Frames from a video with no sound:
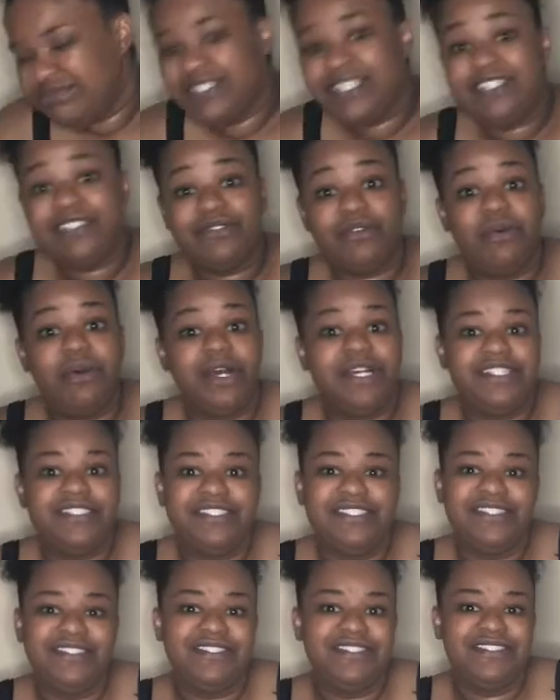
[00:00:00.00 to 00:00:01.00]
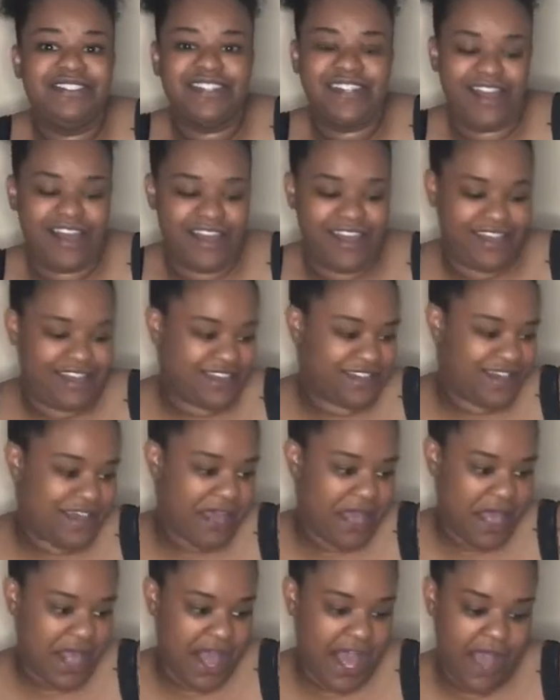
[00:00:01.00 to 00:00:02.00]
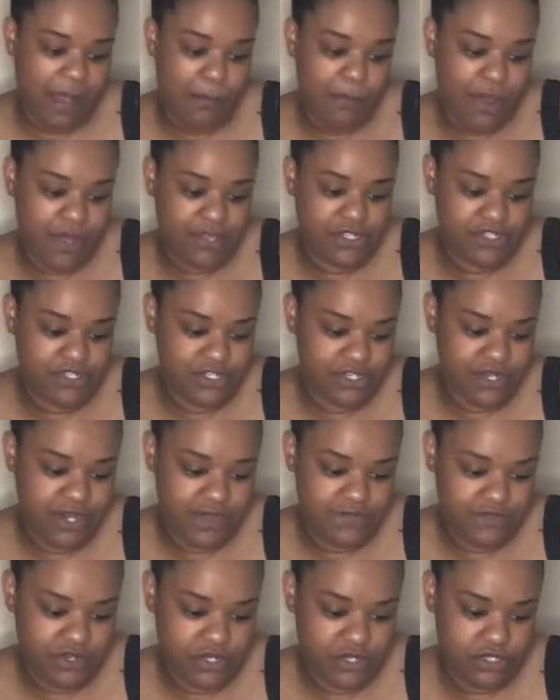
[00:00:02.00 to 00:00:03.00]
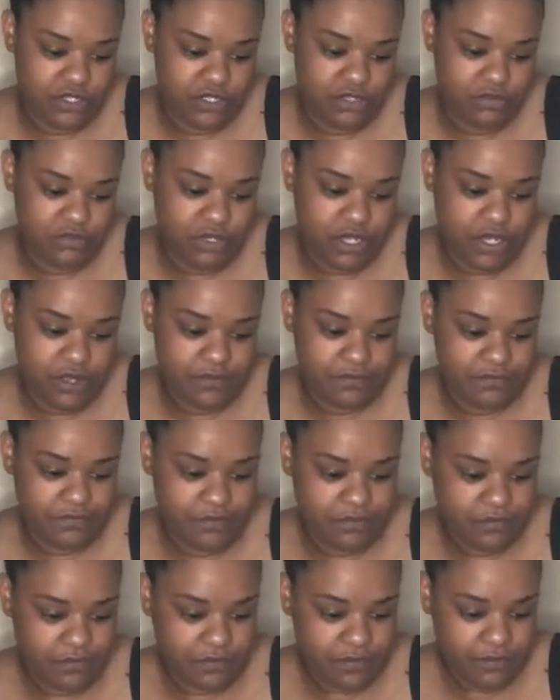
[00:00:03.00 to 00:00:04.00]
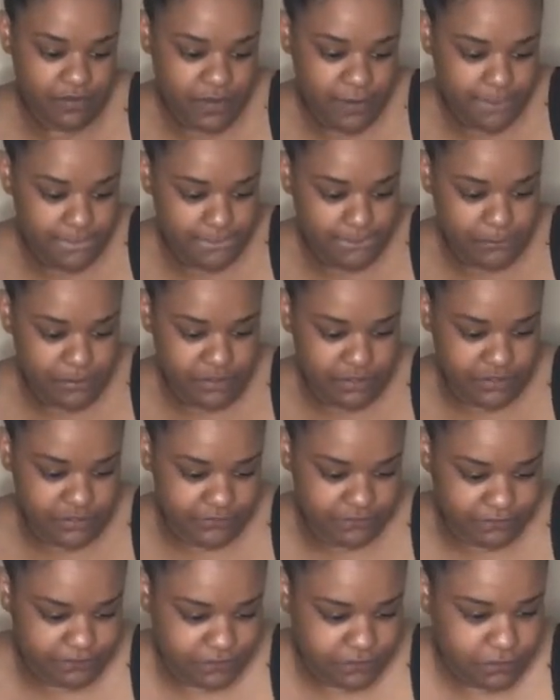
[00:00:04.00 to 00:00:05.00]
These questions, like, I probably shouldn't have done a Q&A, but